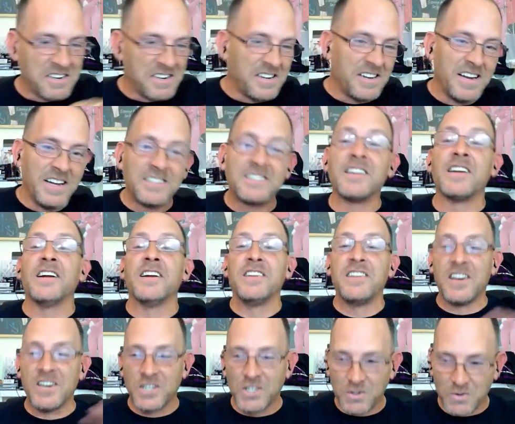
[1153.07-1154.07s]
it's an
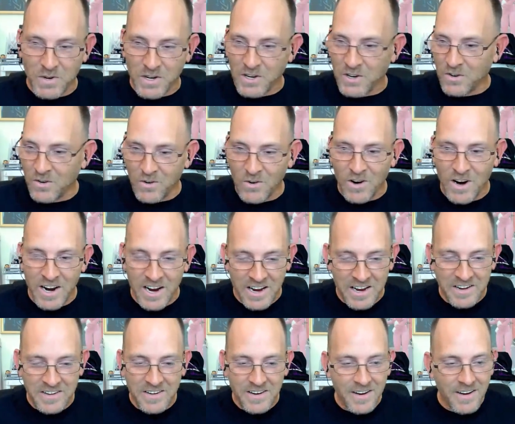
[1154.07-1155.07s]
industrial
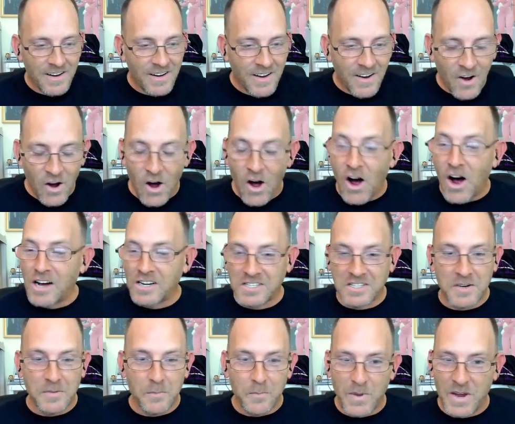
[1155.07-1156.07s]
grade,
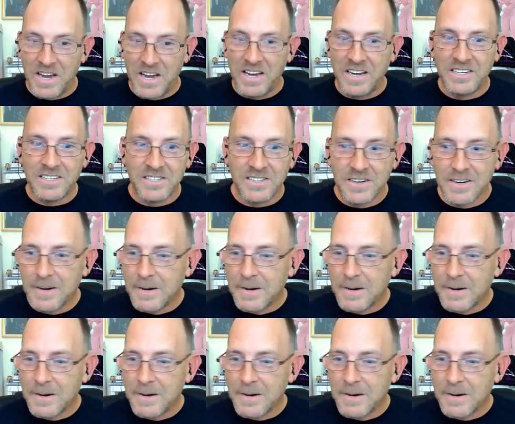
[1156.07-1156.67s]
awesome piece.